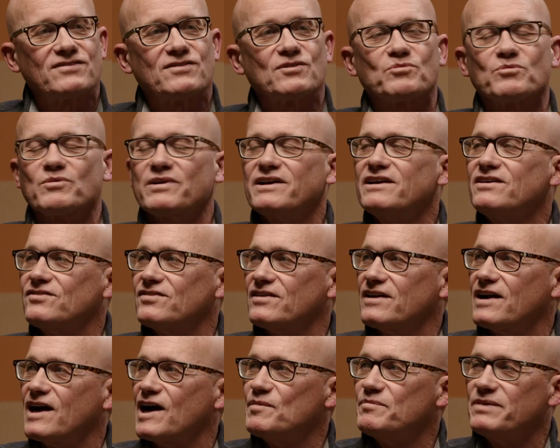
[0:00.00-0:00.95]
the reason
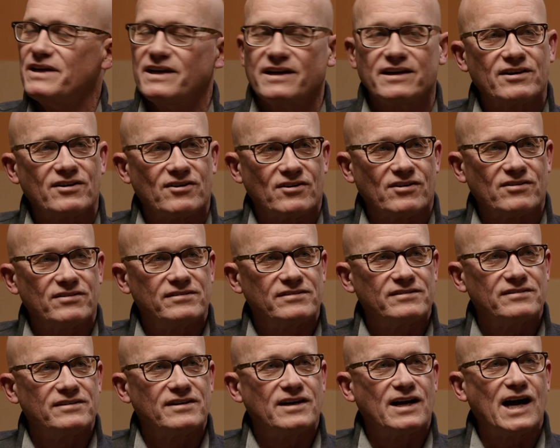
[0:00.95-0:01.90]
I'm here.
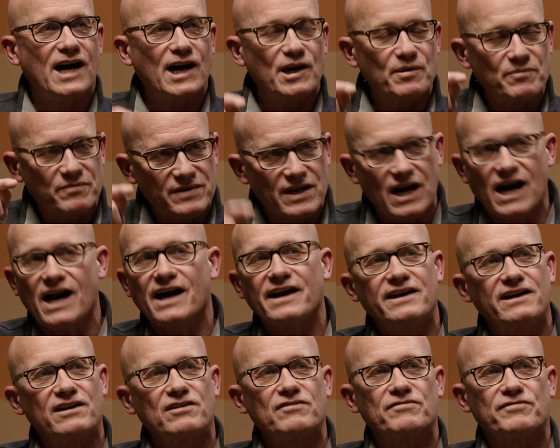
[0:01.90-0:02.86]
I'm not
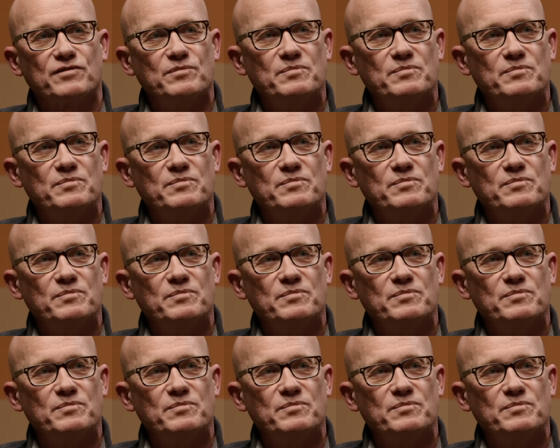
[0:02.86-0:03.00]
here for